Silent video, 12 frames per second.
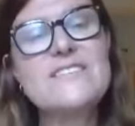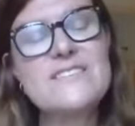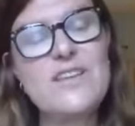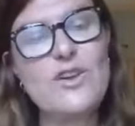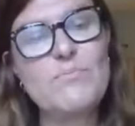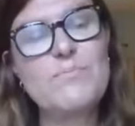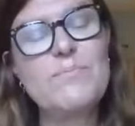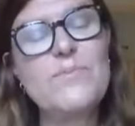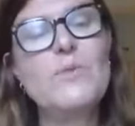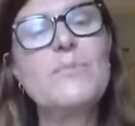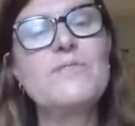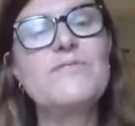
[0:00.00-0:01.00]
that
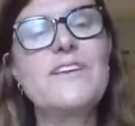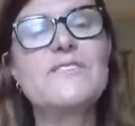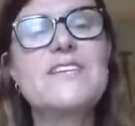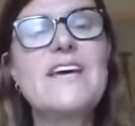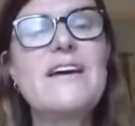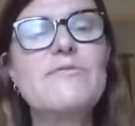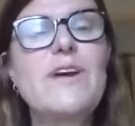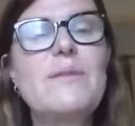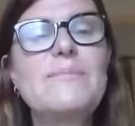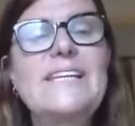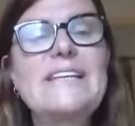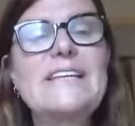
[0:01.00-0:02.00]
you're moving your
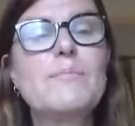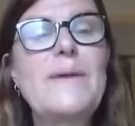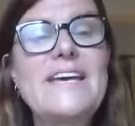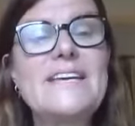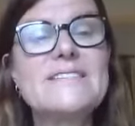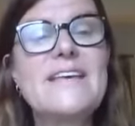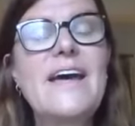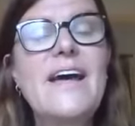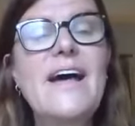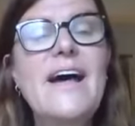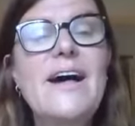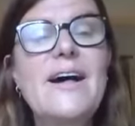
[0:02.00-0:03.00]
diaphragm a little bit
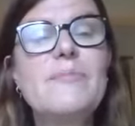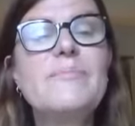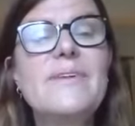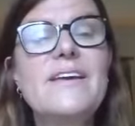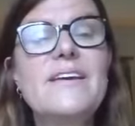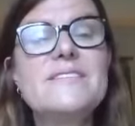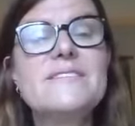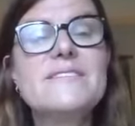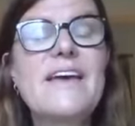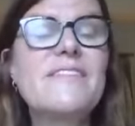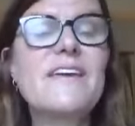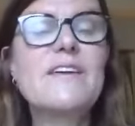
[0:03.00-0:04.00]
is,
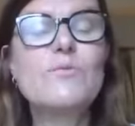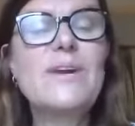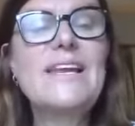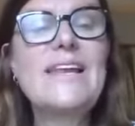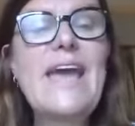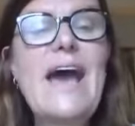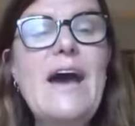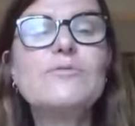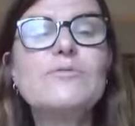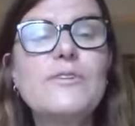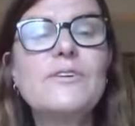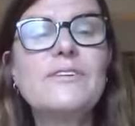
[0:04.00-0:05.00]
I think, really
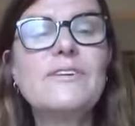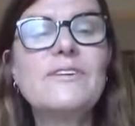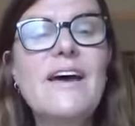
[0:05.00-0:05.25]
helpful.